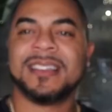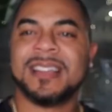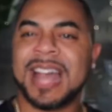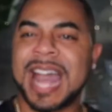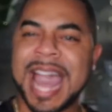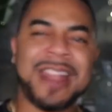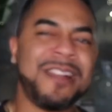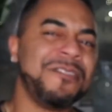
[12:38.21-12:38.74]

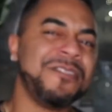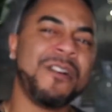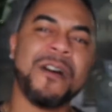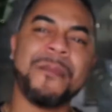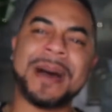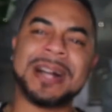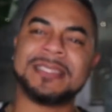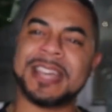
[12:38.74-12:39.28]
I don't know
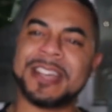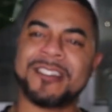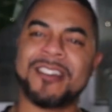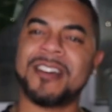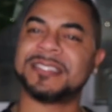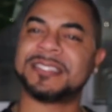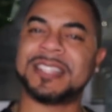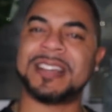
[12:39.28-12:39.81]
about that,
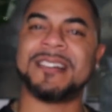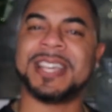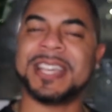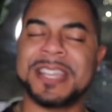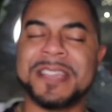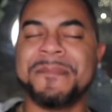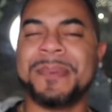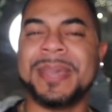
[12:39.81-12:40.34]
Garcelle. It
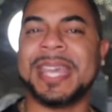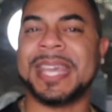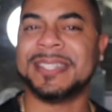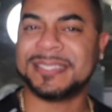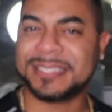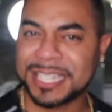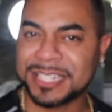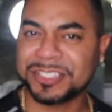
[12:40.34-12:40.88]
can be
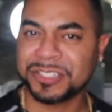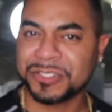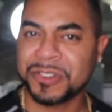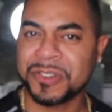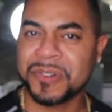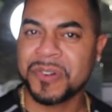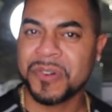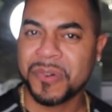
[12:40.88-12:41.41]

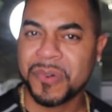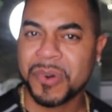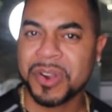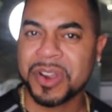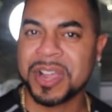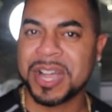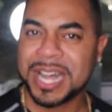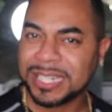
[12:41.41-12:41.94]
intentional
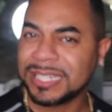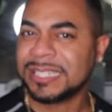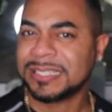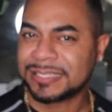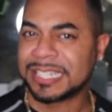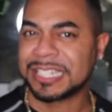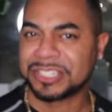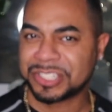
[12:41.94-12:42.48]
or
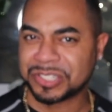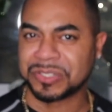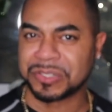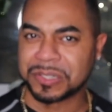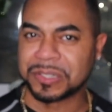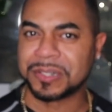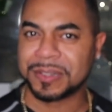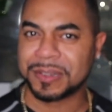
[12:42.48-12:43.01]

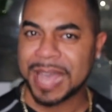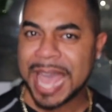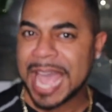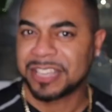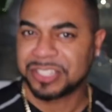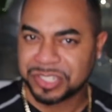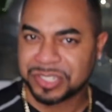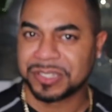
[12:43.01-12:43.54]
unintentional,
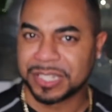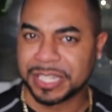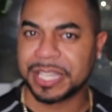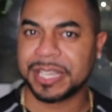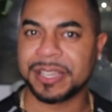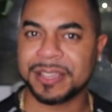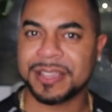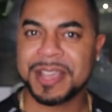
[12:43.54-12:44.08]
actually.